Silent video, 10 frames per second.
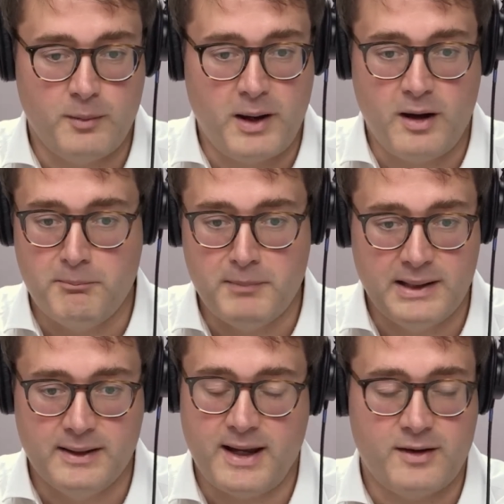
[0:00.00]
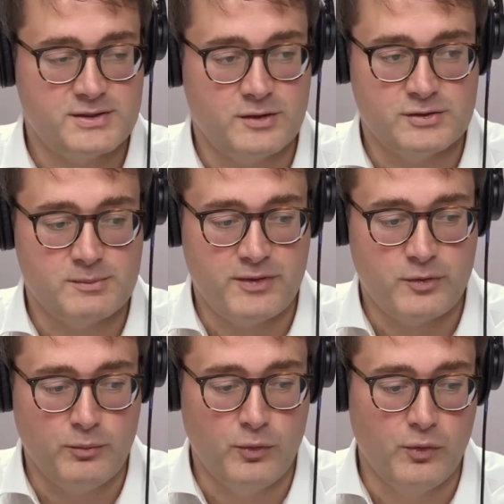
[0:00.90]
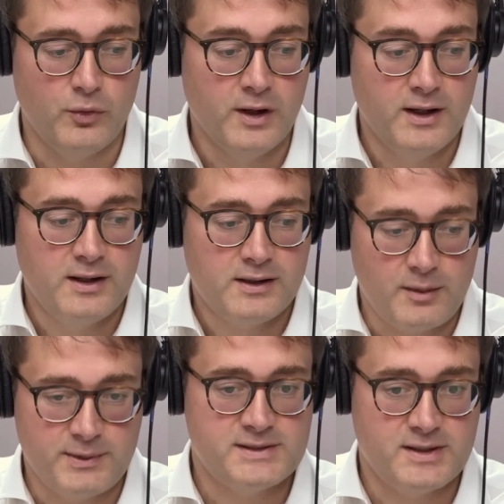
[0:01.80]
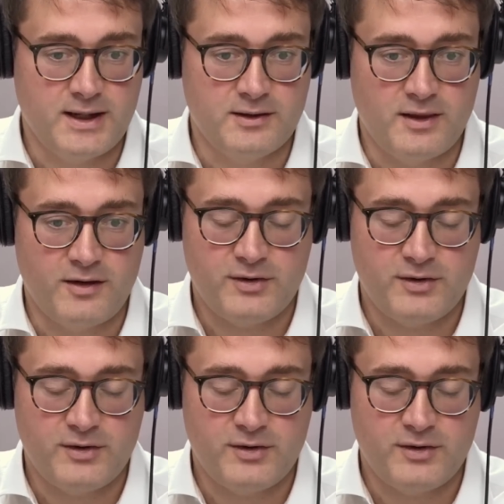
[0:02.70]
about 1 million households a month or more coming to the end of their